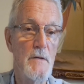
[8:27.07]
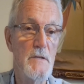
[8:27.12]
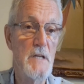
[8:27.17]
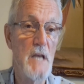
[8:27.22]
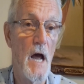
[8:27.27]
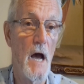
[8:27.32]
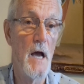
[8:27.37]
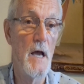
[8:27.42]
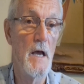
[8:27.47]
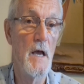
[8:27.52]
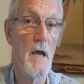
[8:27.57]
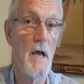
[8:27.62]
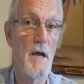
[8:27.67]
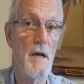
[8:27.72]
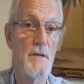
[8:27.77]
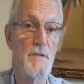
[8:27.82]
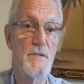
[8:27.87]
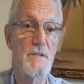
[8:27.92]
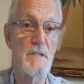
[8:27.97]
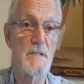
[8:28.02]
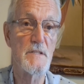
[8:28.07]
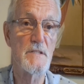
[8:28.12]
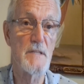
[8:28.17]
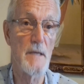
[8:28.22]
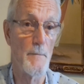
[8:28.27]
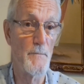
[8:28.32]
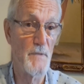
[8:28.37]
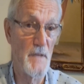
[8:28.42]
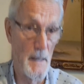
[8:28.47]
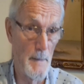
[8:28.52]
does
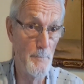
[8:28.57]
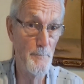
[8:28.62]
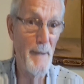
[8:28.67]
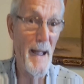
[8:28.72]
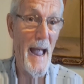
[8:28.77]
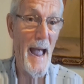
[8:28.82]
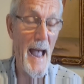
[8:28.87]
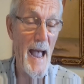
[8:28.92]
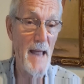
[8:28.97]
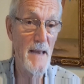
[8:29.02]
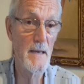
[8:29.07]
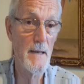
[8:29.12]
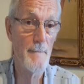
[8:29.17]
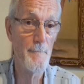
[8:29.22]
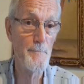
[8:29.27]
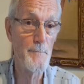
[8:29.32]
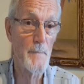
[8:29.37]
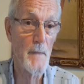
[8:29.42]
something bad,